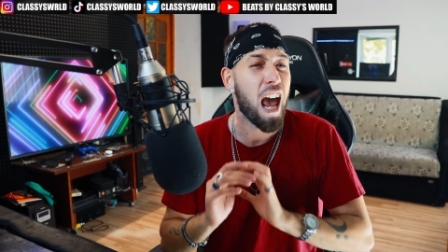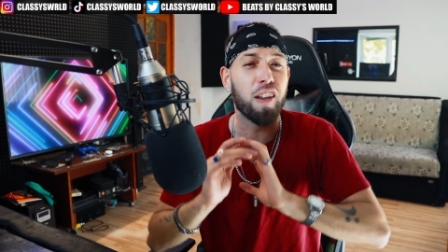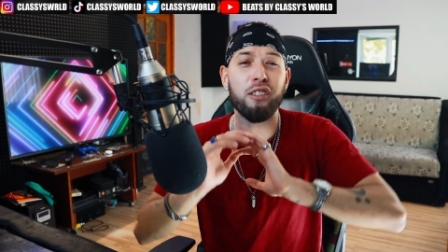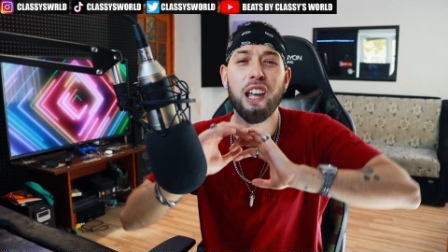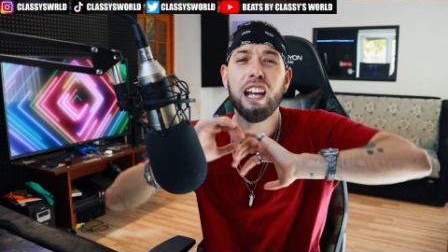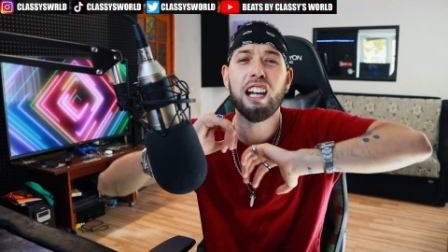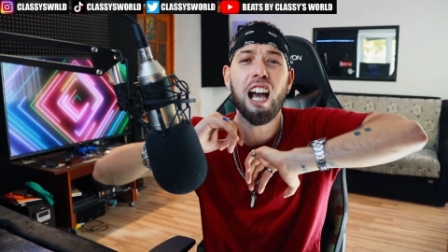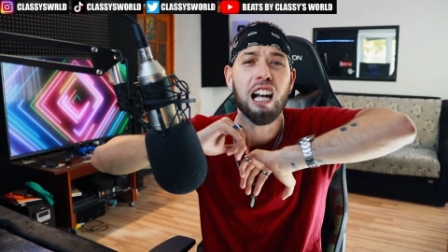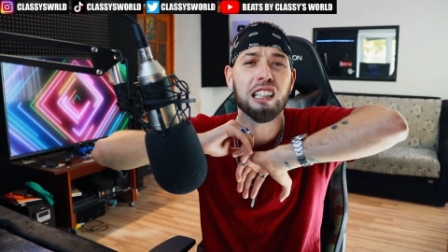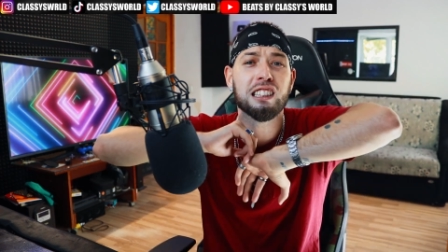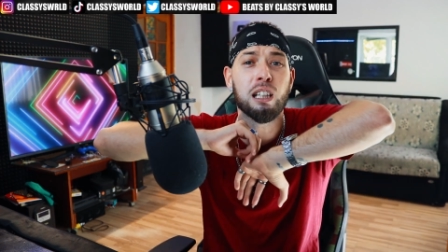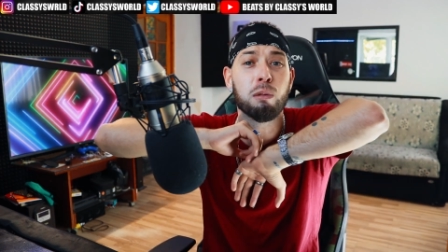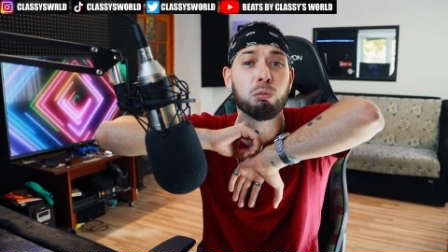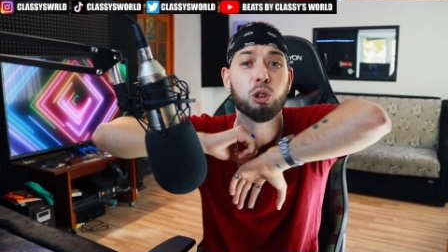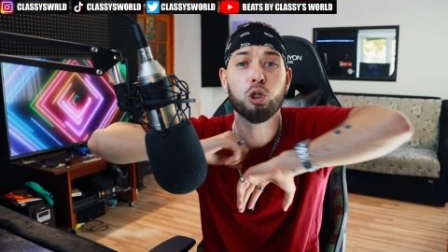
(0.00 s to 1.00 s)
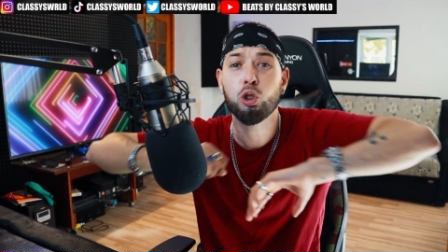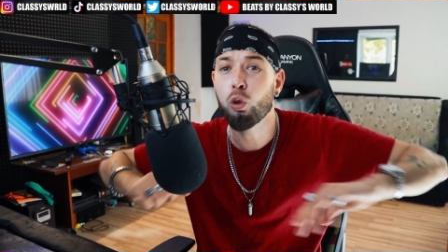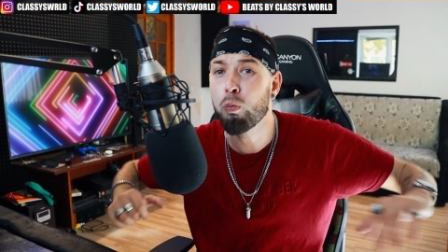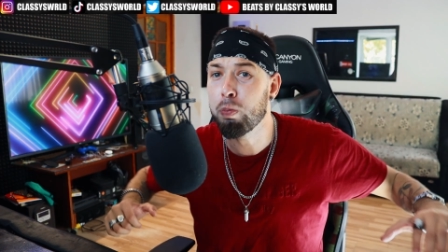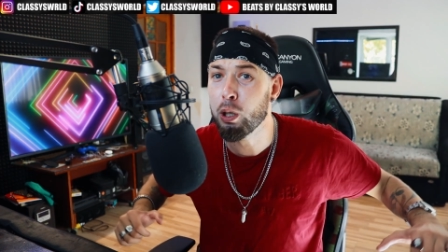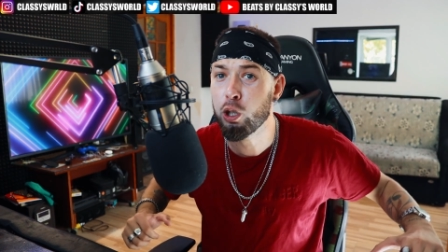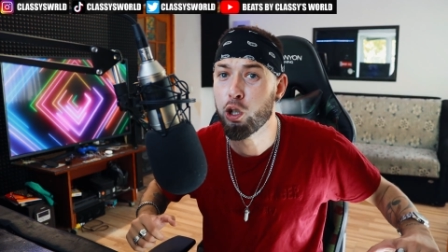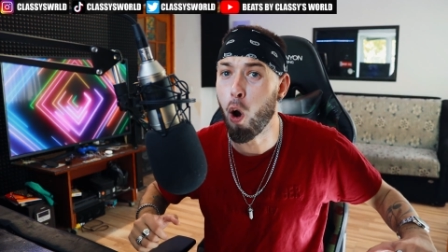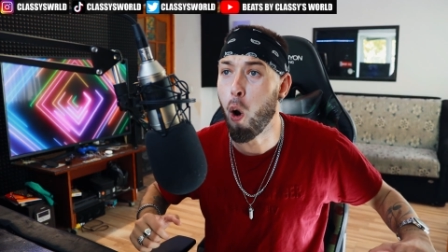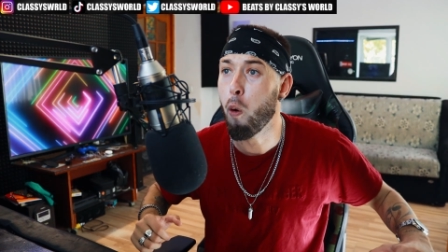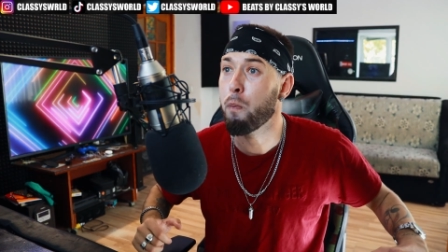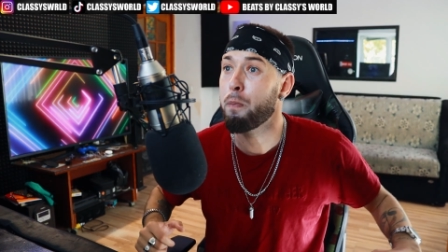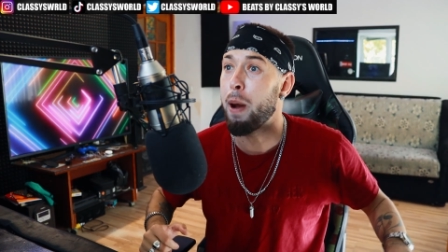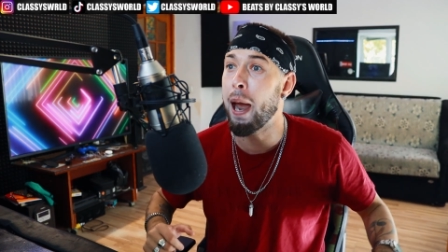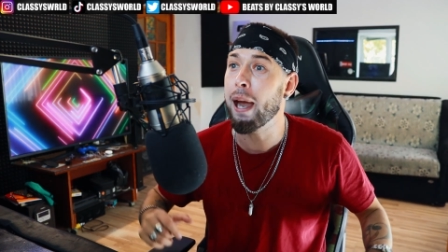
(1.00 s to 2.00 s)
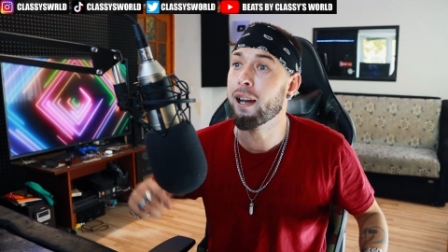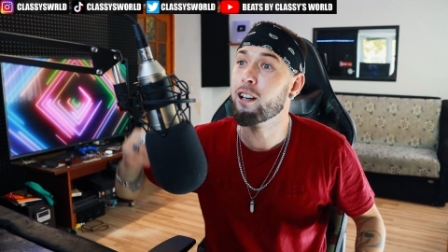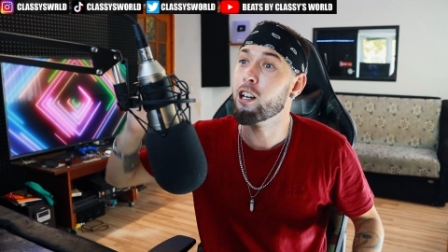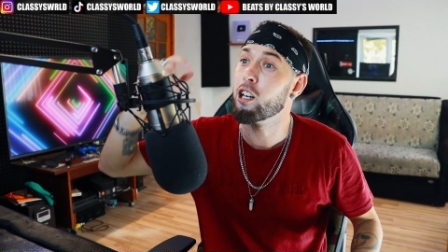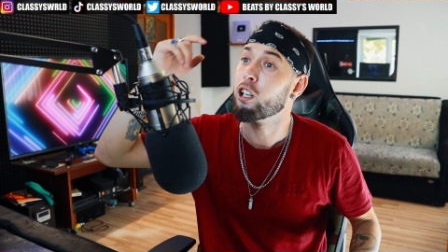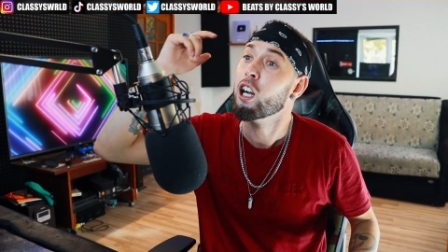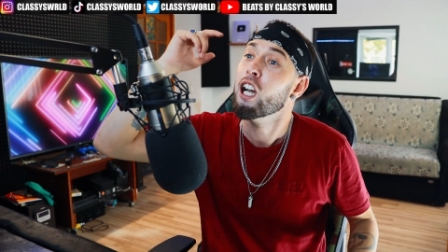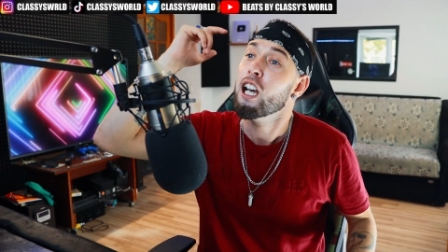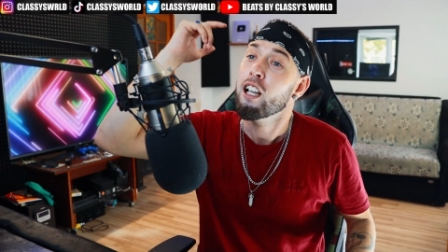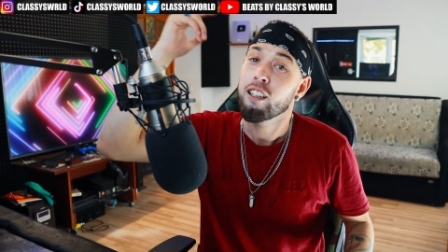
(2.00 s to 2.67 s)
and they got some super dope banger.